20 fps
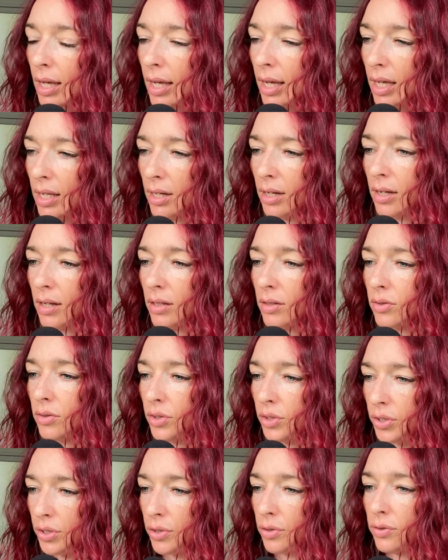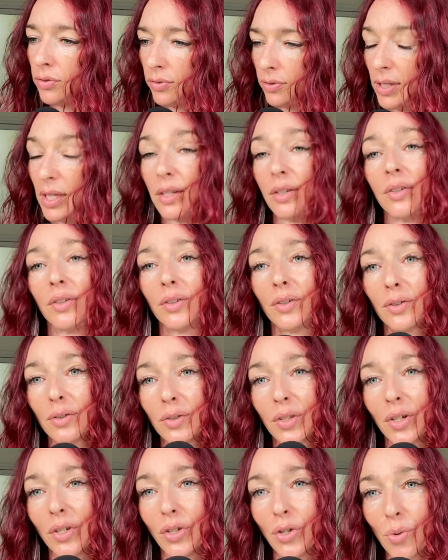And do you feel
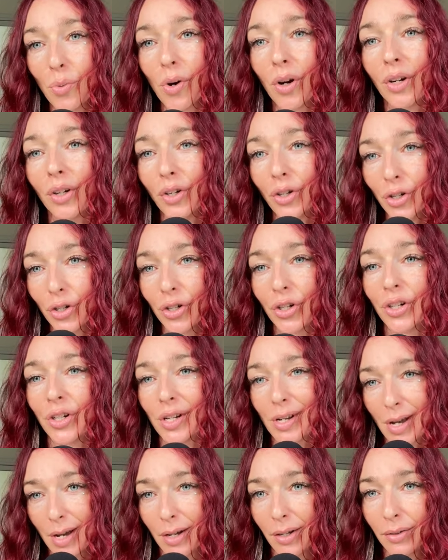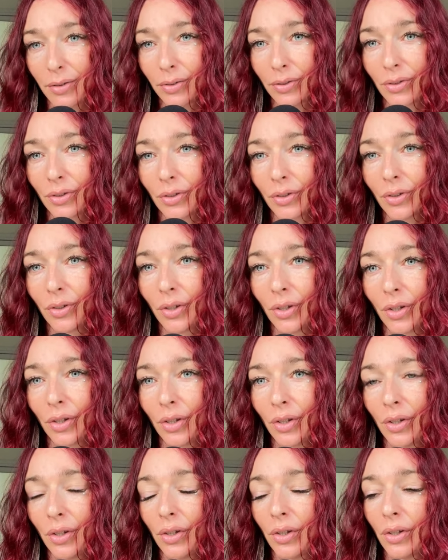that you are good enough
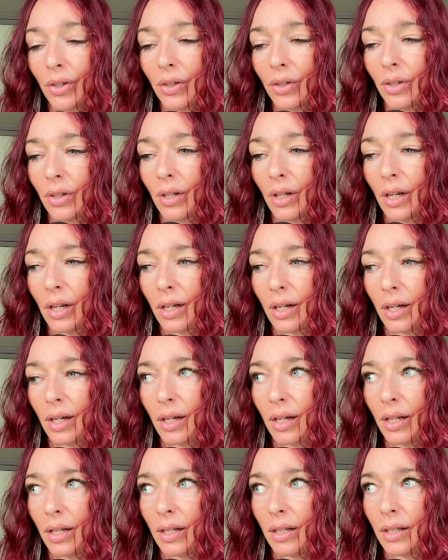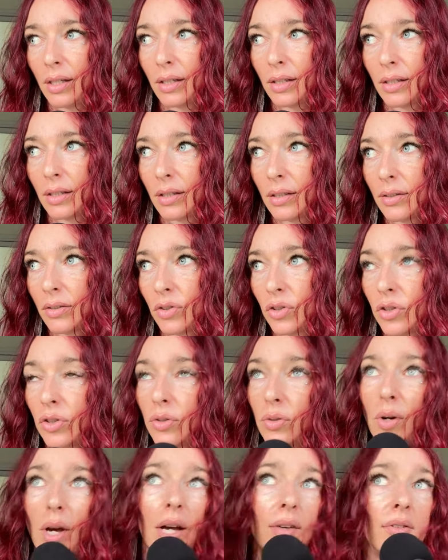uh,
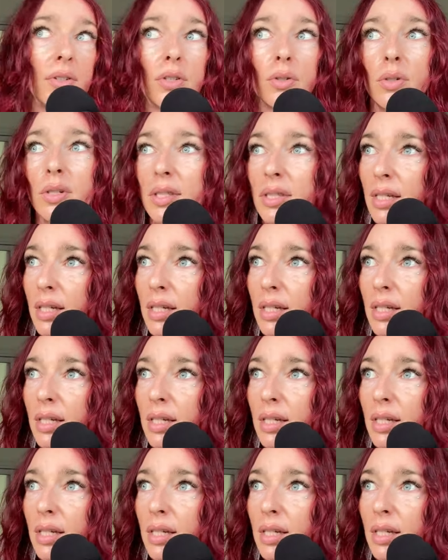to have a source